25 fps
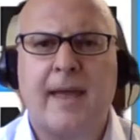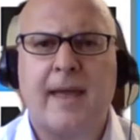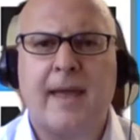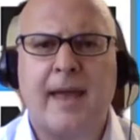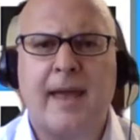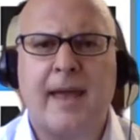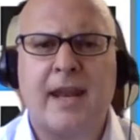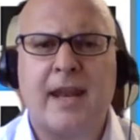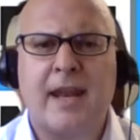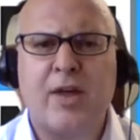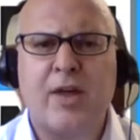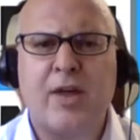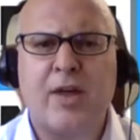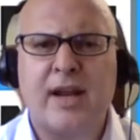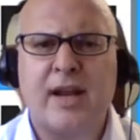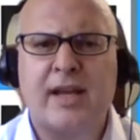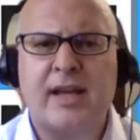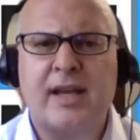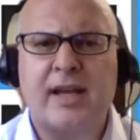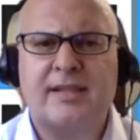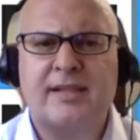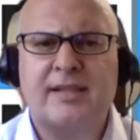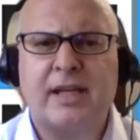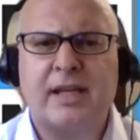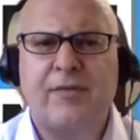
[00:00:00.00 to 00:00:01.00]
And I thought
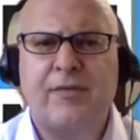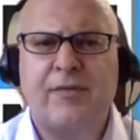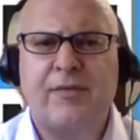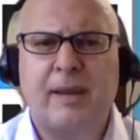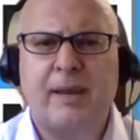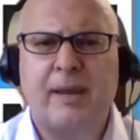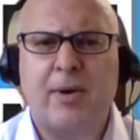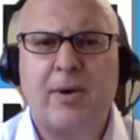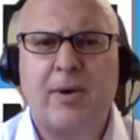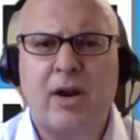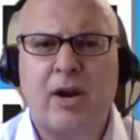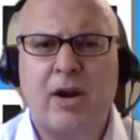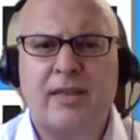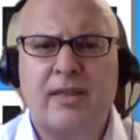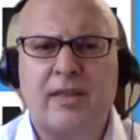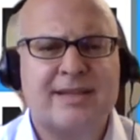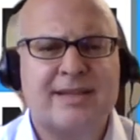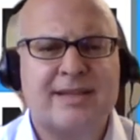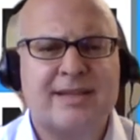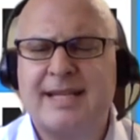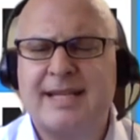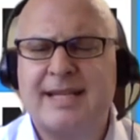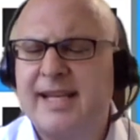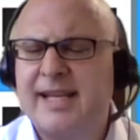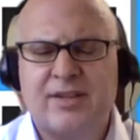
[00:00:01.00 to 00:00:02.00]
a significant part of
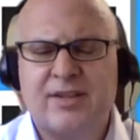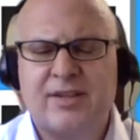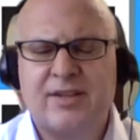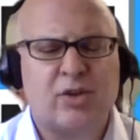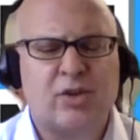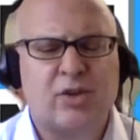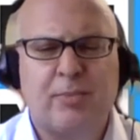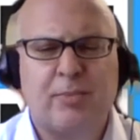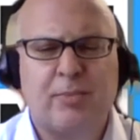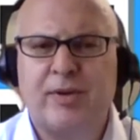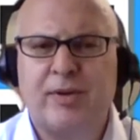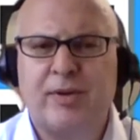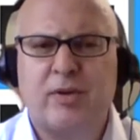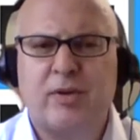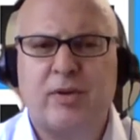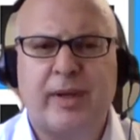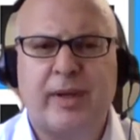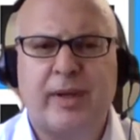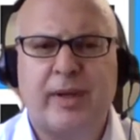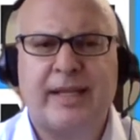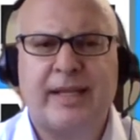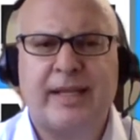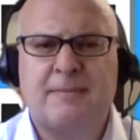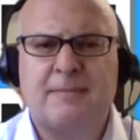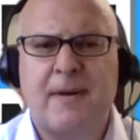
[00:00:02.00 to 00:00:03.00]
this, not to get super into the
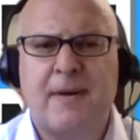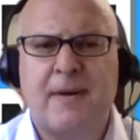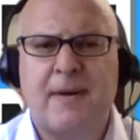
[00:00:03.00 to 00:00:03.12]
weeds,